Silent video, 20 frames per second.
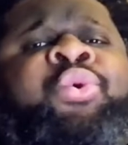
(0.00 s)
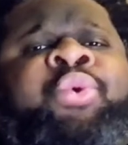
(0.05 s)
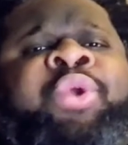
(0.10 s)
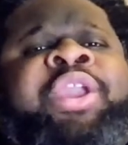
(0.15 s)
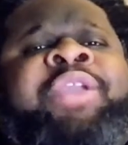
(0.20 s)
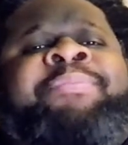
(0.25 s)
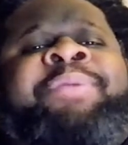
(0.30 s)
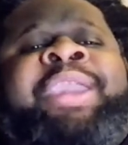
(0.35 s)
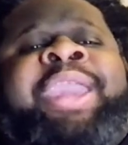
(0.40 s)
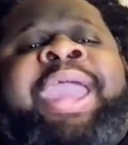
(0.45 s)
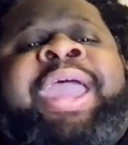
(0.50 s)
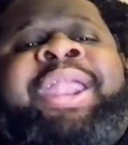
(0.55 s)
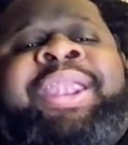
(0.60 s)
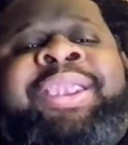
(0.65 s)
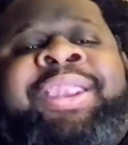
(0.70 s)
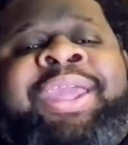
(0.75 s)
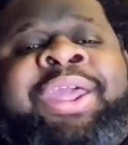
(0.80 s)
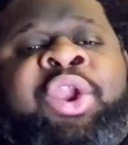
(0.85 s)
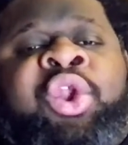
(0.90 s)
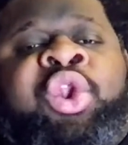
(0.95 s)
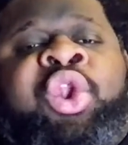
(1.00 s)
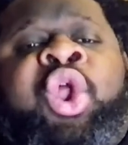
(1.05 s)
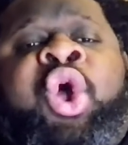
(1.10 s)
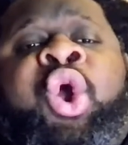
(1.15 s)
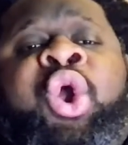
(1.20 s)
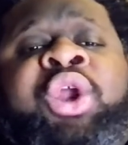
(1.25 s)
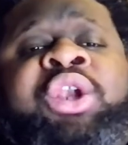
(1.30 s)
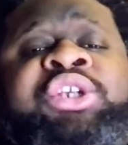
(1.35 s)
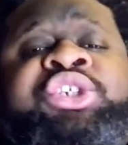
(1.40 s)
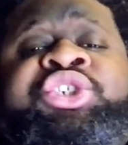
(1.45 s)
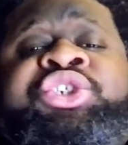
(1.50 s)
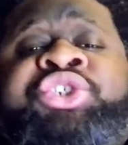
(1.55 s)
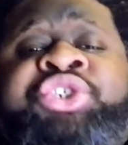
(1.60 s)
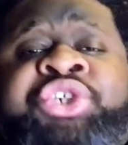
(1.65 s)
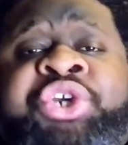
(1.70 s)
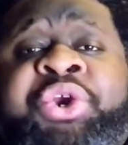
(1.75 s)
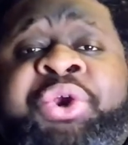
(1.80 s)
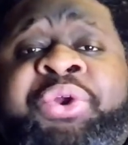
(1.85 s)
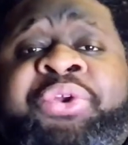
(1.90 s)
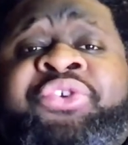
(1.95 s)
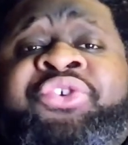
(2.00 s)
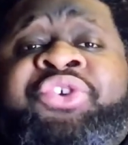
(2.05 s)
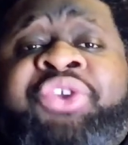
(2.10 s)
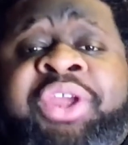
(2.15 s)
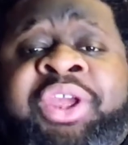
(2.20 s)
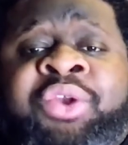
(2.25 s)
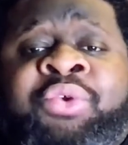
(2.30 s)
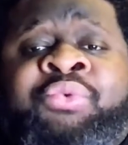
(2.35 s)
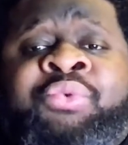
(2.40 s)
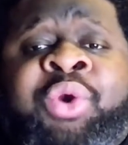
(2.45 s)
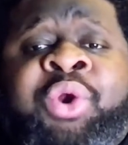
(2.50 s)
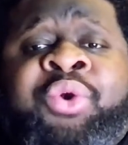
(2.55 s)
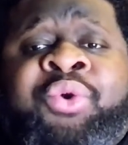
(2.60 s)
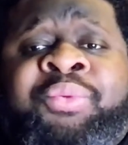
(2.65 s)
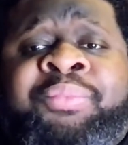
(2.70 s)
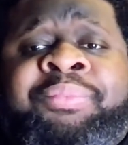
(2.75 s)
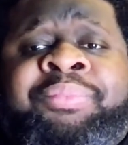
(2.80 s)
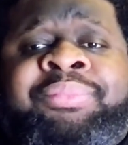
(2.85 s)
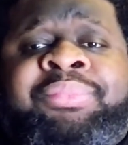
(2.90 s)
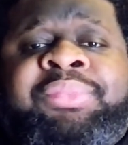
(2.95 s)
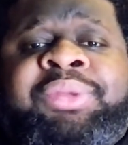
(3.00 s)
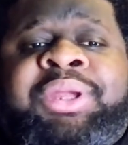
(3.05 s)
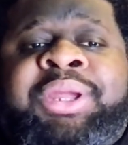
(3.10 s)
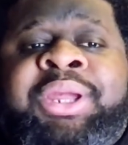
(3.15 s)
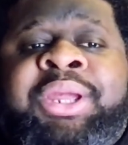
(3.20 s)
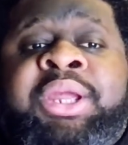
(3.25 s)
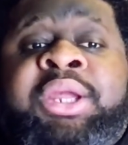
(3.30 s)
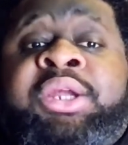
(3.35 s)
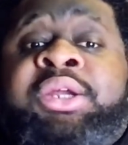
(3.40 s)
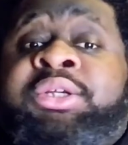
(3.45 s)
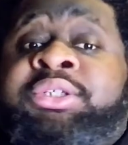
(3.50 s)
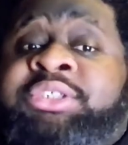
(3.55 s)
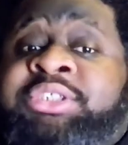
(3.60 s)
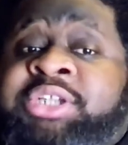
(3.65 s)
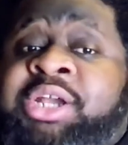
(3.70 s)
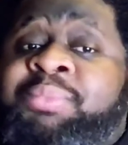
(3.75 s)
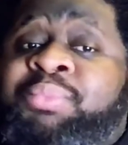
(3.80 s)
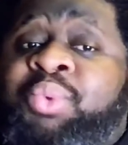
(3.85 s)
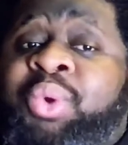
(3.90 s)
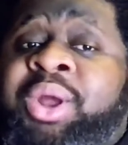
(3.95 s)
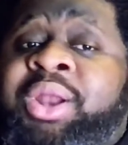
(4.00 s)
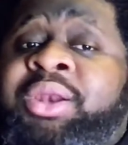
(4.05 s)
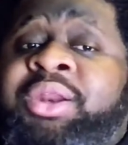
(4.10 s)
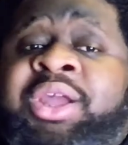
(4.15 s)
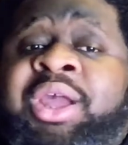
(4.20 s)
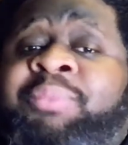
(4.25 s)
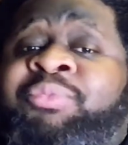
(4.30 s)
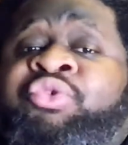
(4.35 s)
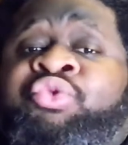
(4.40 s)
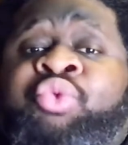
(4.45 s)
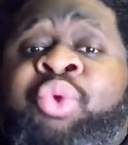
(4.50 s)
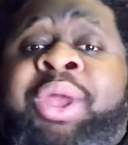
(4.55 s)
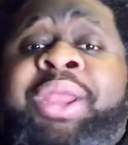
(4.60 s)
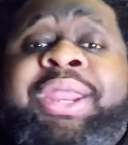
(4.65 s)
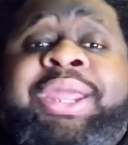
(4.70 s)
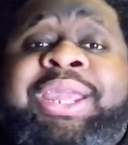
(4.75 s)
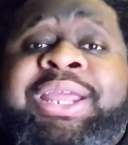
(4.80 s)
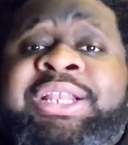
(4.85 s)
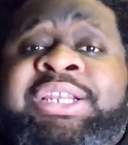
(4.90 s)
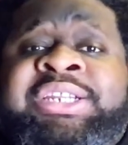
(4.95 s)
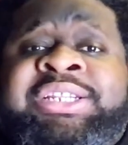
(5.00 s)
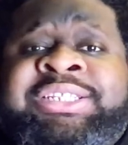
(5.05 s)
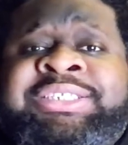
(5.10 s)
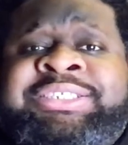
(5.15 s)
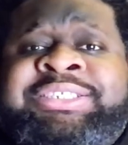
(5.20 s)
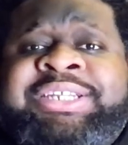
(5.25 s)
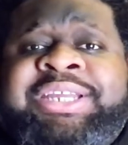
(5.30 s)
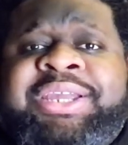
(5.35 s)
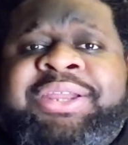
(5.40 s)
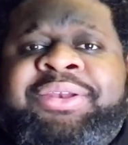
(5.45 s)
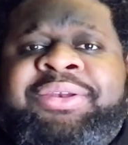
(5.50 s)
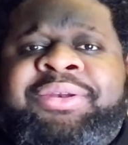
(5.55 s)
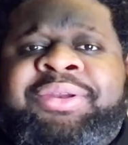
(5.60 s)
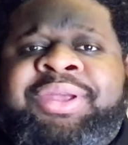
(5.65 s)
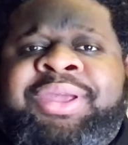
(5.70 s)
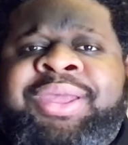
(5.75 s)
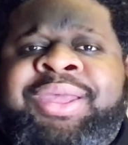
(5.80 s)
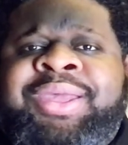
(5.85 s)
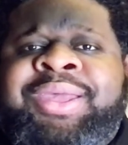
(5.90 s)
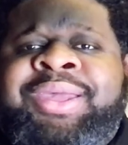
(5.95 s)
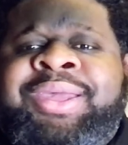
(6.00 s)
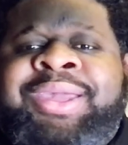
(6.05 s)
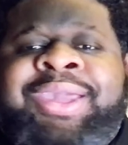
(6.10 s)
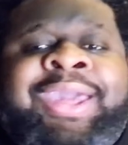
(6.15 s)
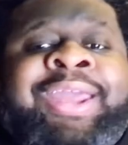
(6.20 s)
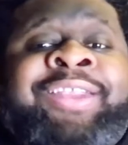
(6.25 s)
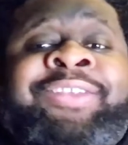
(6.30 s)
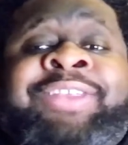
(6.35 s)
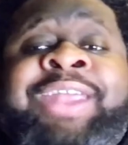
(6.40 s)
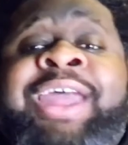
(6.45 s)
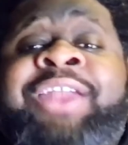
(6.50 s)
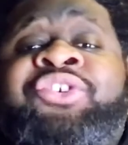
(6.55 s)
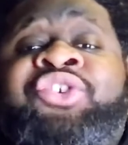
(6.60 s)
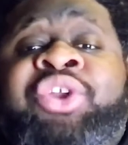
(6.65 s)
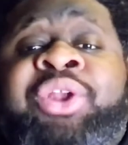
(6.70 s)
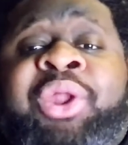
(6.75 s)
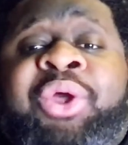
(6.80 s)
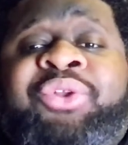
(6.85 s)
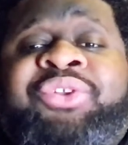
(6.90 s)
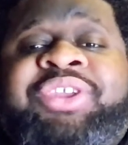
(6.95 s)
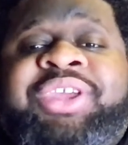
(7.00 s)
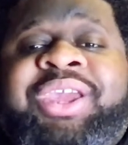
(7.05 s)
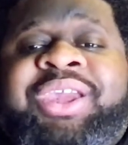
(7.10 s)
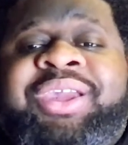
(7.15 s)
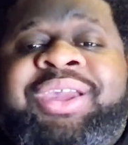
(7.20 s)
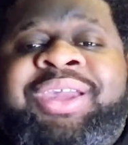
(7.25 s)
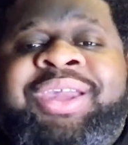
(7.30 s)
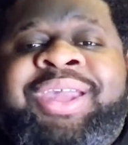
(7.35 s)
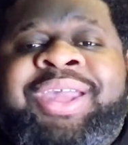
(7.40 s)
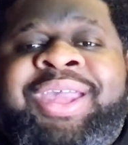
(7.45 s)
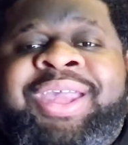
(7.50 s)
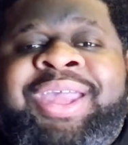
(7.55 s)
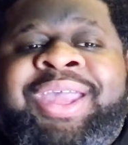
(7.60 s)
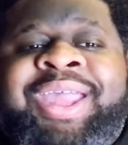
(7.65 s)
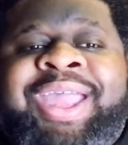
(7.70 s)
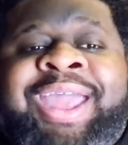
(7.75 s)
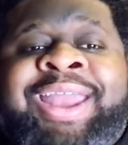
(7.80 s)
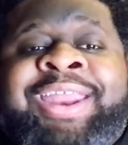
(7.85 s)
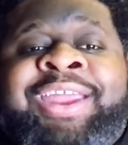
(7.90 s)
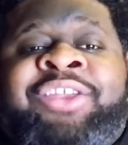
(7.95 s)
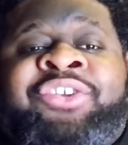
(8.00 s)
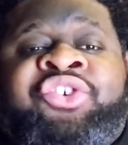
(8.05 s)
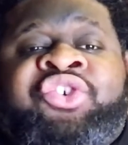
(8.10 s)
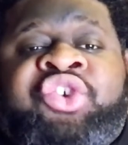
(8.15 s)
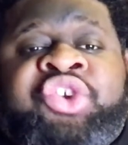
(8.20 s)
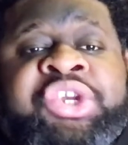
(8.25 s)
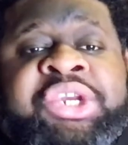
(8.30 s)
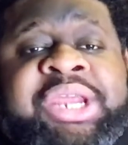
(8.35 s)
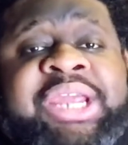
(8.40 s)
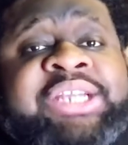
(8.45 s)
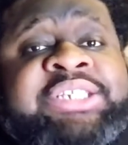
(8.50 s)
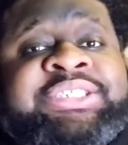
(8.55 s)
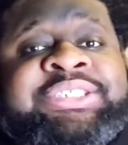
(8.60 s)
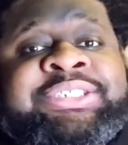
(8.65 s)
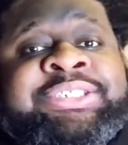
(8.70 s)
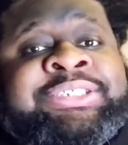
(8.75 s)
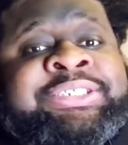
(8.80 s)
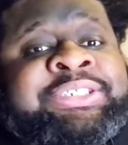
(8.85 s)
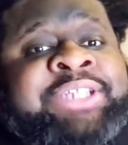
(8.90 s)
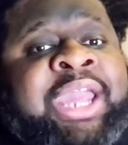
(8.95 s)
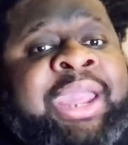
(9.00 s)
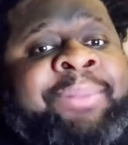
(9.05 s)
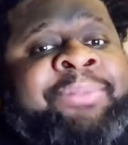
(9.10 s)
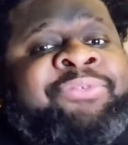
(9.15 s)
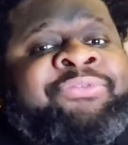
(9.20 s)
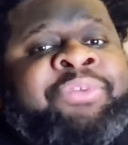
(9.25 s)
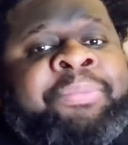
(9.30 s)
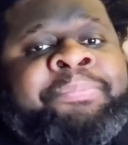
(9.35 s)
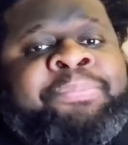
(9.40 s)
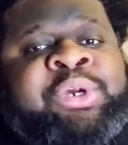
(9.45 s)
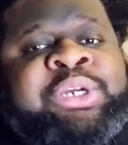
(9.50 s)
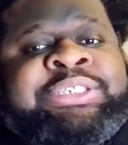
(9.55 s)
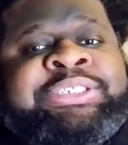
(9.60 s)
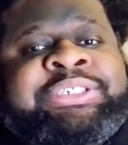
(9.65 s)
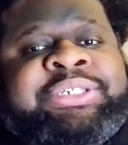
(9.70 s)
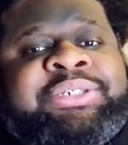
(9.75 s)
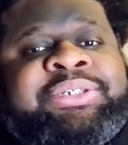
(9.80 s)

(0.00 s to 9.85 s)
begin in a large church in Rome. Someone comes running into the scene. It is Angelotti, and he has just escaped from prison.